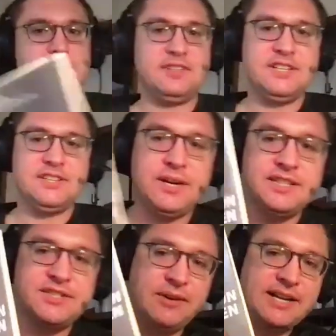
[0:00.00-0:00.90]
Did the
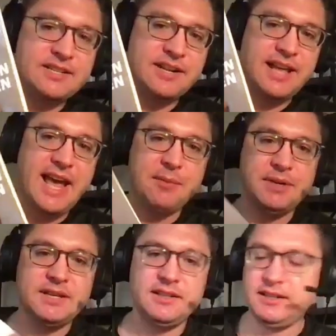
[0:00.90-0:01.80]
Resurrection
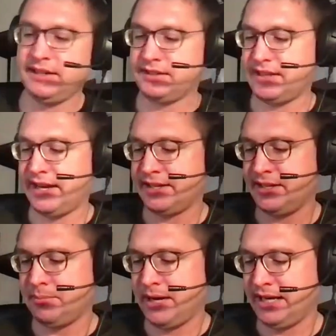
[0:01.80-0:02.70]
Happen? It's
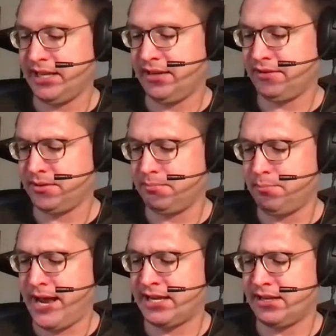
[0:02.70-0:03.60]
edited by David
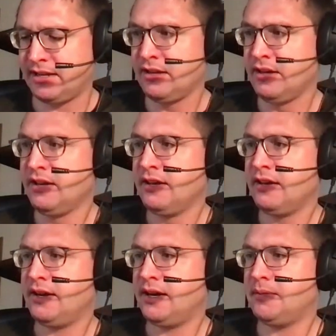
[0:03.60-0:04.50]
Baggett.
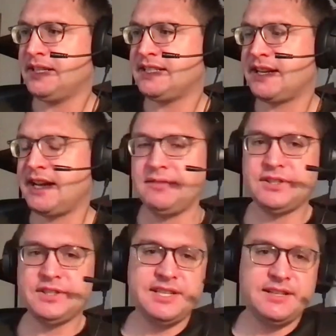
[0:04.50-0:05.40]
Um, it's a
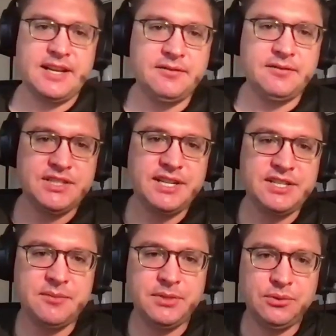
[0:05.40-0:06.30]
conversa-
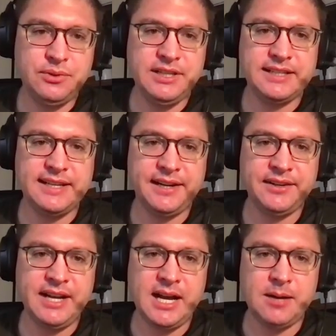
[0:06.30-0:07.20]
conversation between
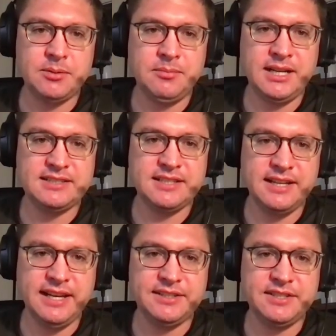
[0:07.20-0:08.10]
Gary Habermas
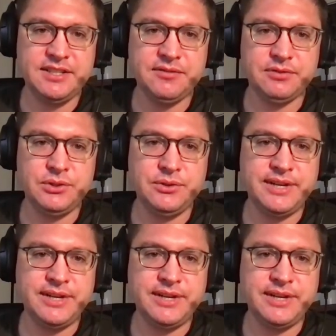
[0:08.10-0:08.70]
and Anthony Flew.